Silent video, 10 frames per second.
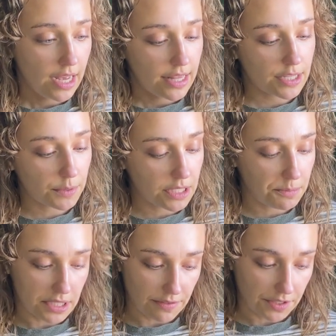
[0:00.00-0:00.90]
This one
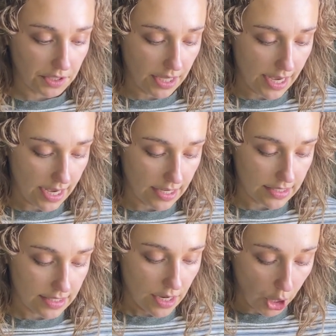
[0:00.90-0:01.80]
specifically
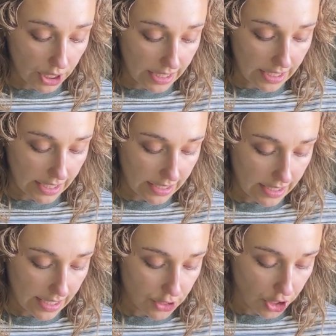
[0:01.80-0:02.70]
has bark in it,
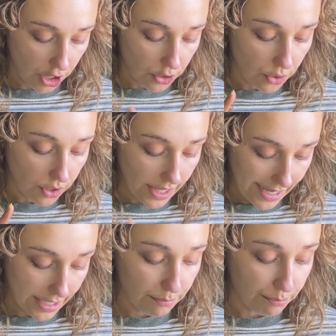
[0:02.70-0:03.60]
charcoal,
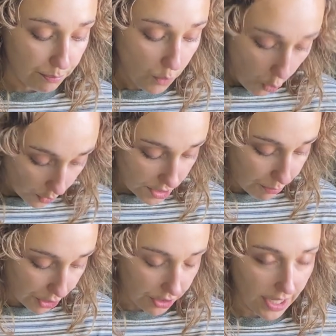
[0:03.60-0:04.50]
and coarse
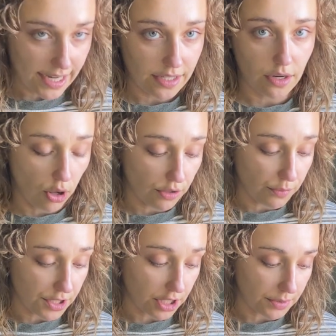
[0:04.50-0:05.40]
perlite, all of
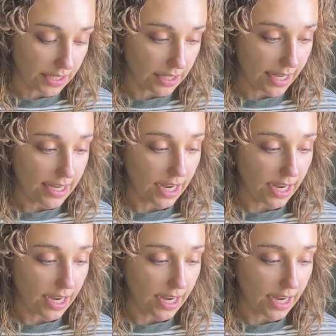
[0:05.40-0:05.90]
which I really like.